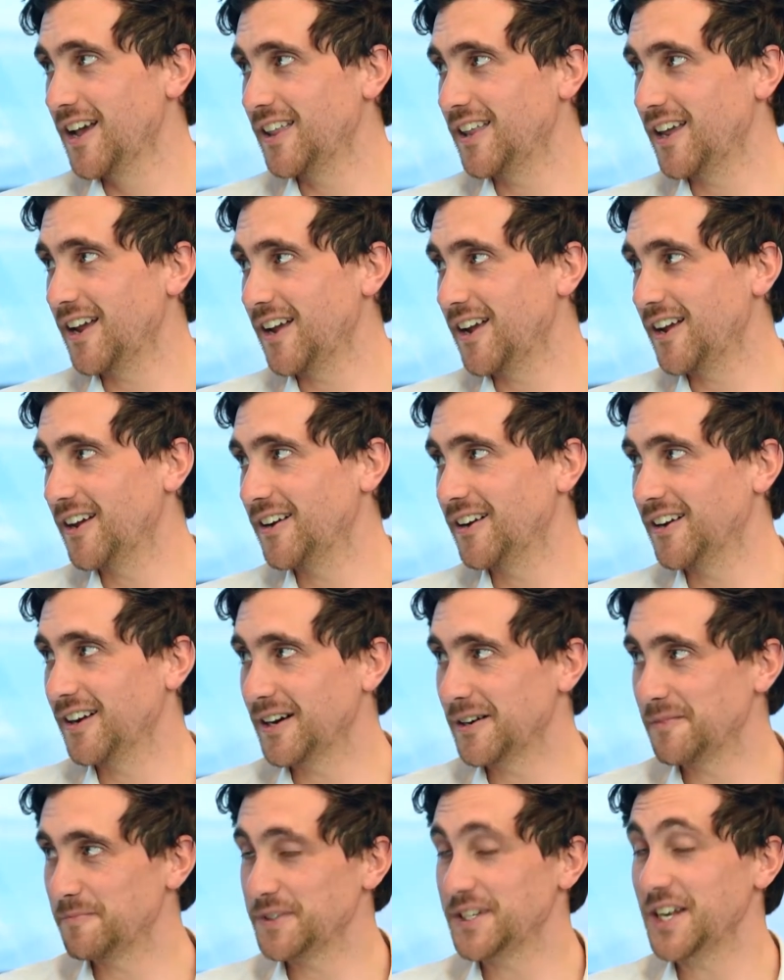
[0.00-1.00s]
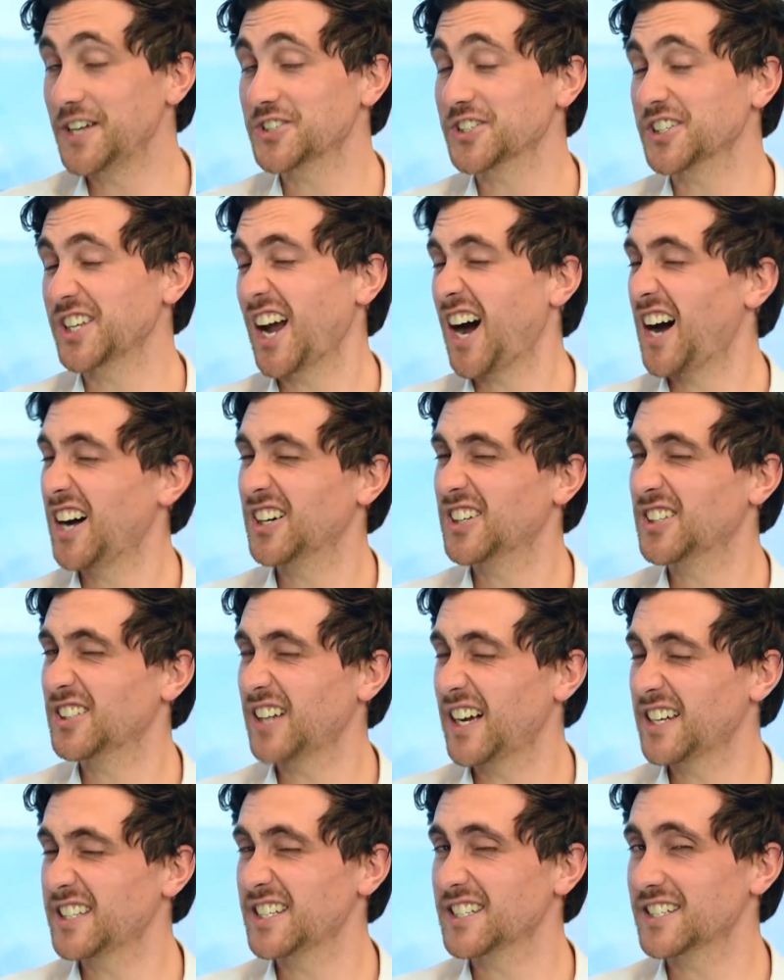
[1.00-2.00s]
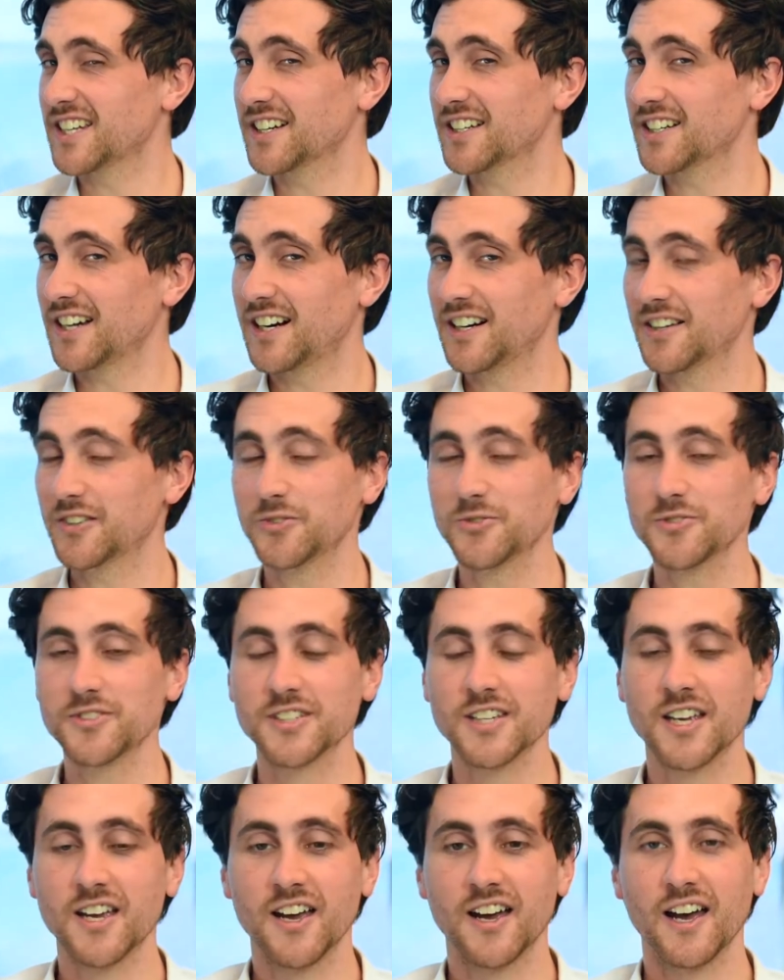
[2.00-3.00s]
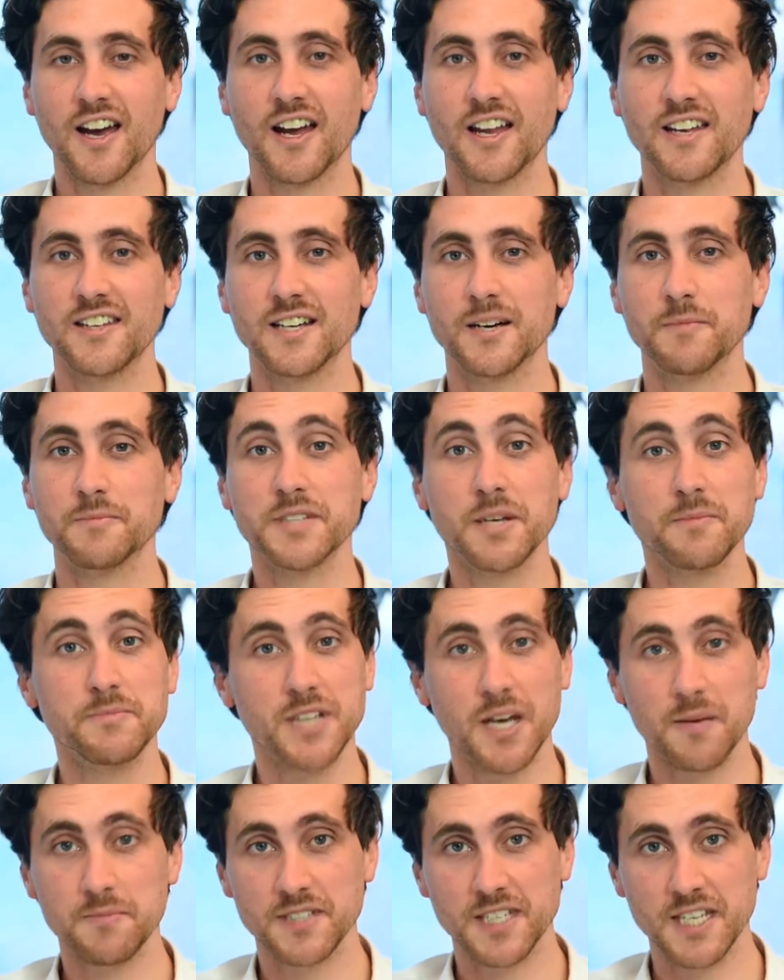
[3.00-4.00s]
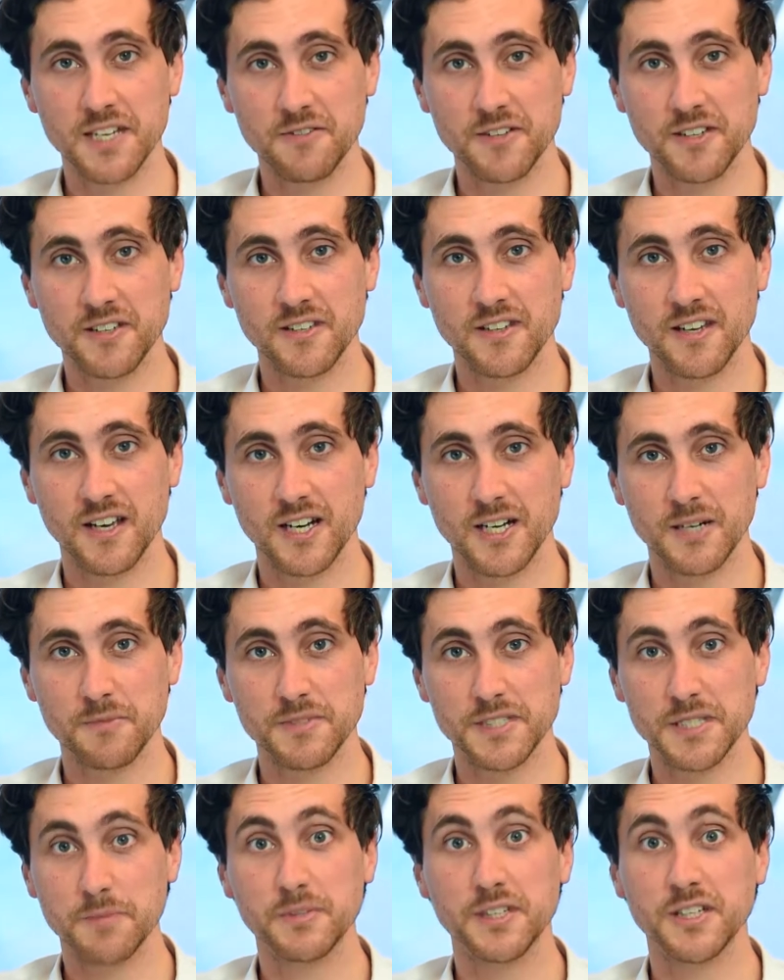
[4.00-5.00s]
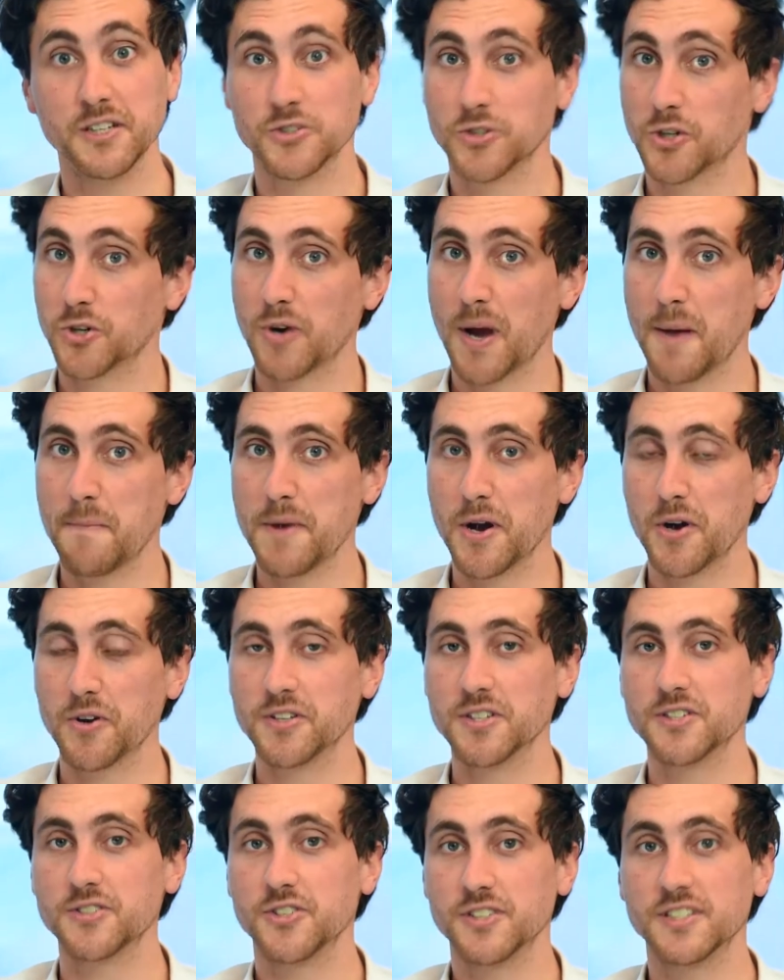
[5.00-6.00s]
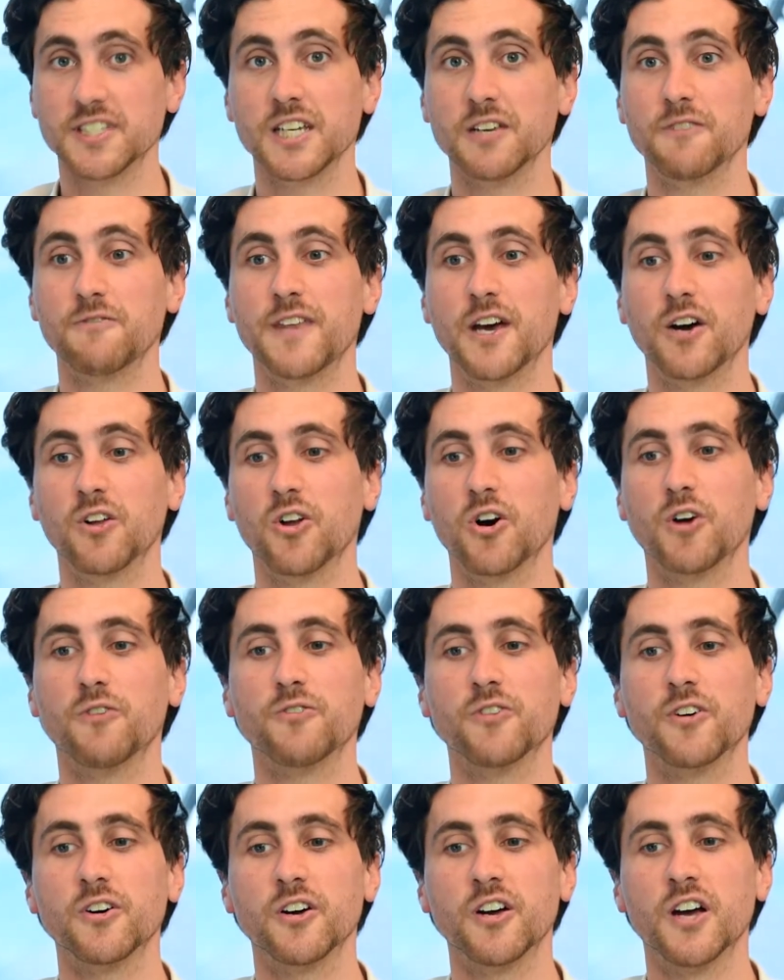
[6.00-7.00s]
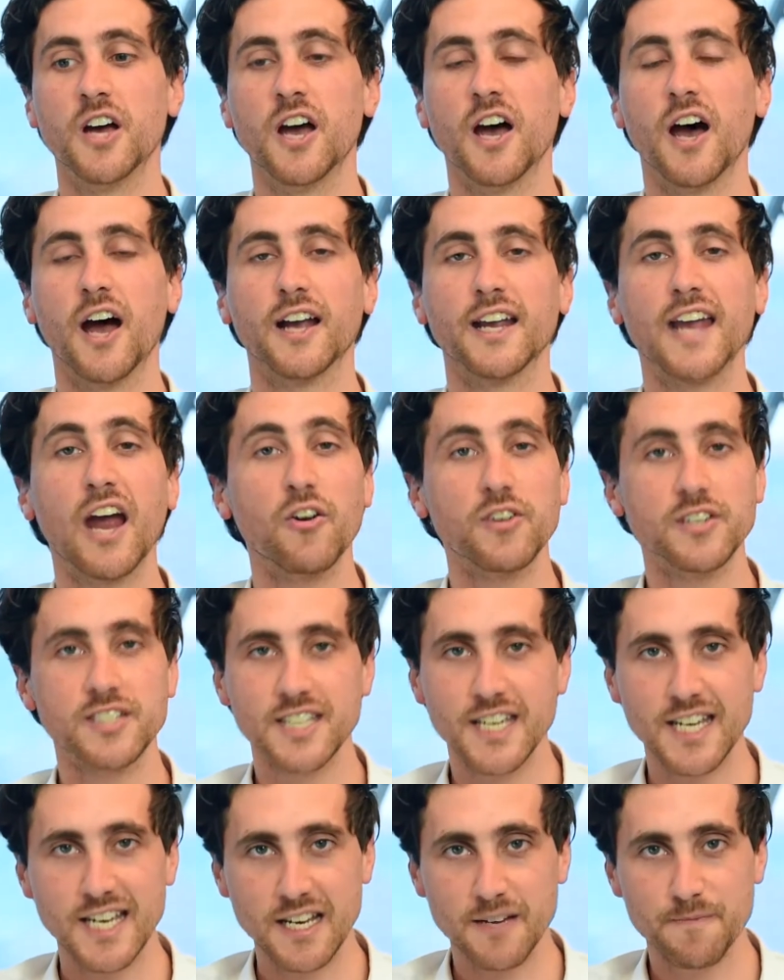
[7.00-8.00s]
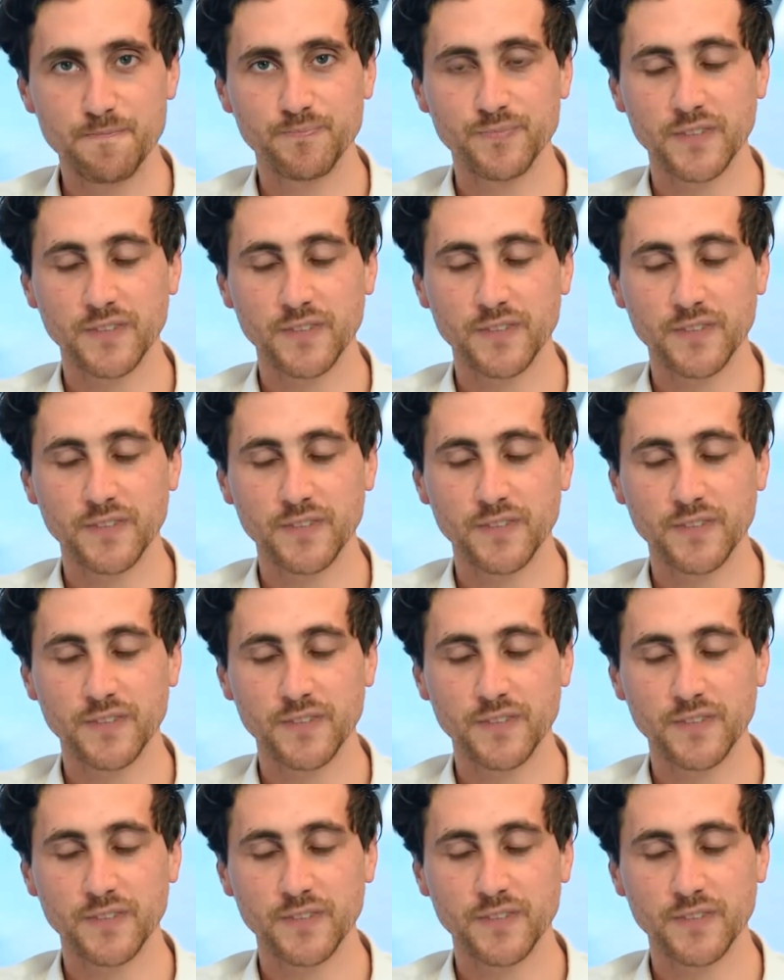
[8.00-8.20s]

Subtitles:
their potentially aunties and uncles, and sometimes even siblings or grandparents to see if they'll offer a guarantee.